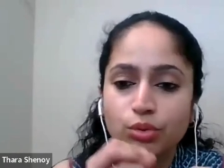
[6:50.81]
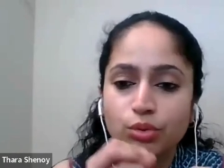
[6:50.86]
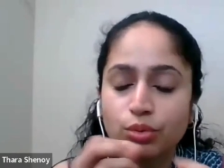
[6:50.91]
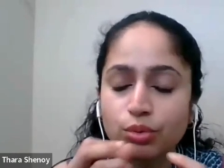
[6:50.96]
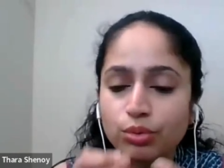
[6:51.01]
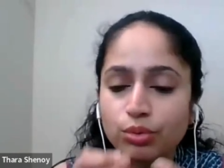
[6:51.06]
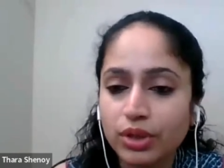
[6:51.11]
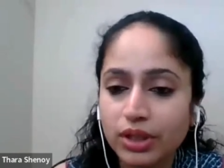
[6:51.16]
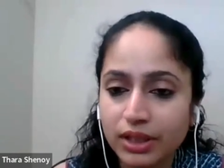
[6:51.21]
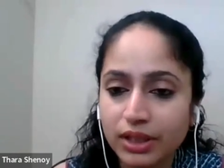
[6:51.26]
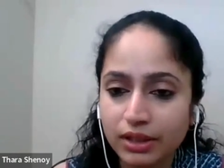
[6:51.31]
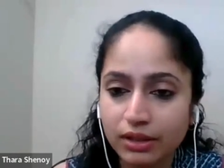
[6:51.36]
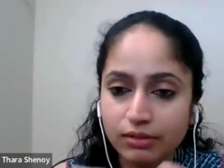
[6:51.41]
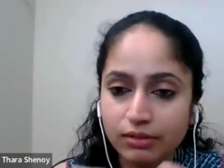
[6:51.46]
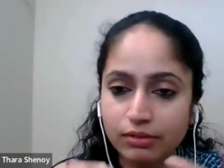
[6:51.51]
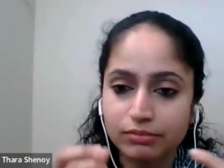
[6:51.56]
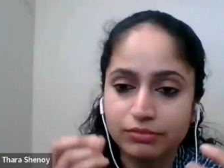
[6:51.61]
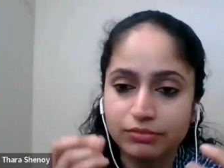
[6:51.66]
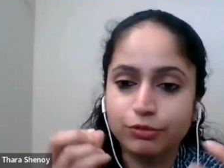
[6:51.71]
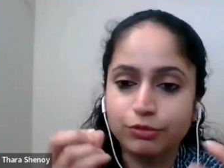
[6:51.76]
2 to
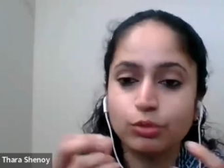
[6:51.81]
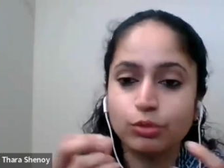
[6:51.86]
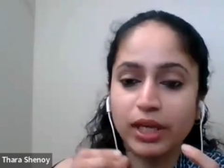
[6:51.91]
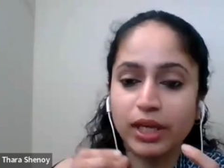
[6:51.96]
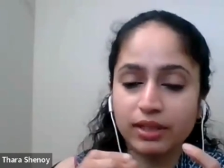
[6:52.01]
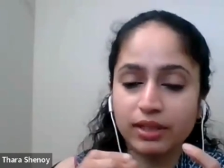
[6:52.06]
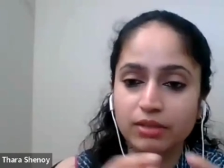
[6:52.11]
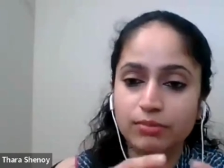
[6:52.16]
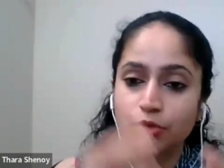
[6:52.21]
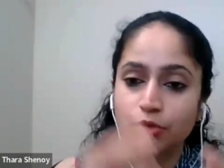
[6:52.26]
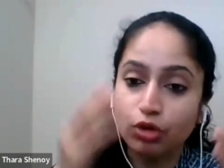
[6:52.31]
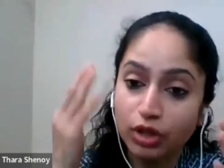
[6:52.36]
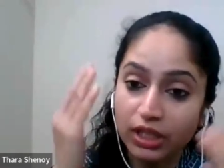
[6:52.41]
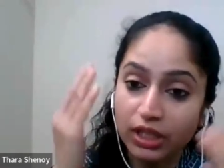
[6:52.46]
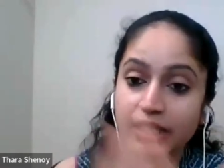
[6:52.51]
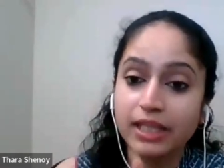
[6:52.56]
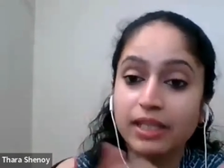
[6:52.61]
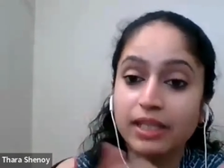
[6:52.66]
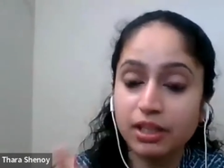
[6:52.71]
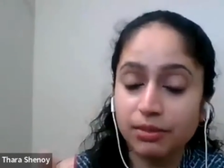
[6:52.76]
3 food items on
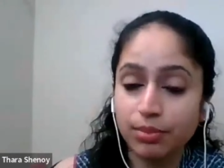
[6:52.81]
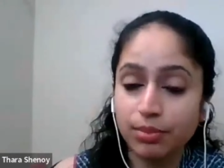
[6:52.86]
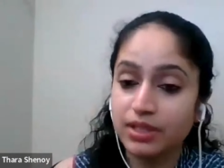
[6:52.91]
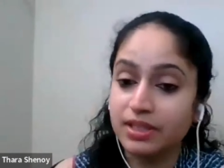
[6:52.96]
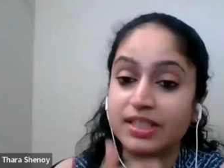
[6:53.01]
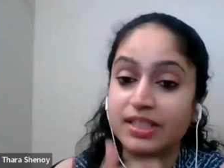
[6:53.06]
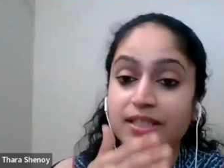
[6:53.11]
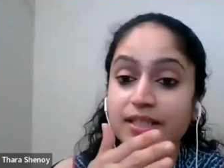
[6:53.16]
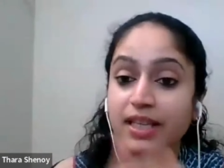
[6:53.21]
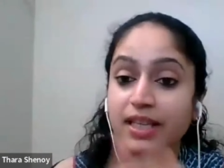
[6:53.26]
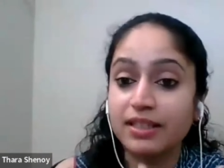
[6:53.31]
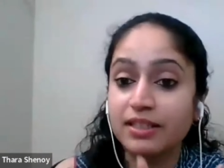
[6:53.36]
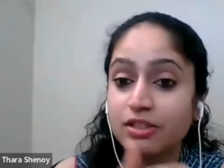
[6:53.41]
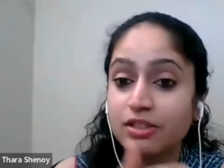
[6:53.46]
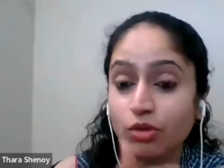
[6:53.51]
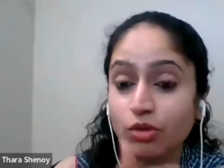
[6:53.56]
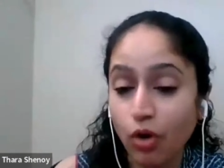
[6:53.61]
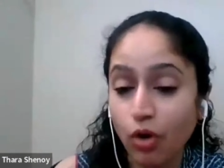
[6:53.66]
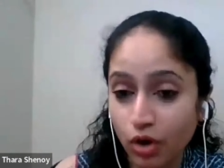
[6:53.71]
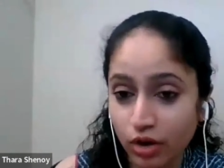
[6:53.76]
a daily basis.
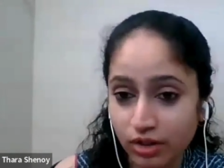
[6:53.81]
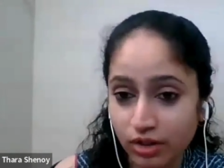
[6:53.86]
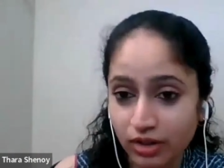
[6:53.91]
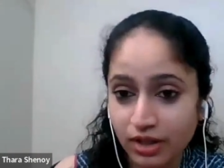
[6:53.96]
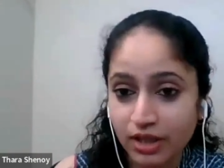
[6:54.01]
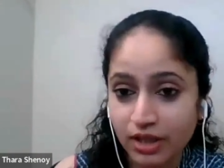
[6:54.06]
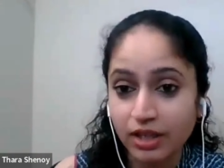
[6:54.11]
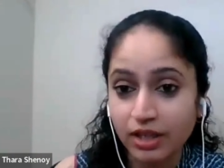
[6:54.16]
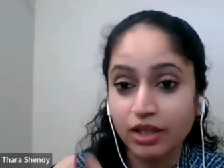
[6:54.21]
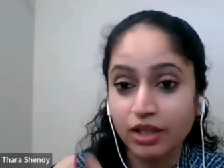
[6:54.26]
That's all.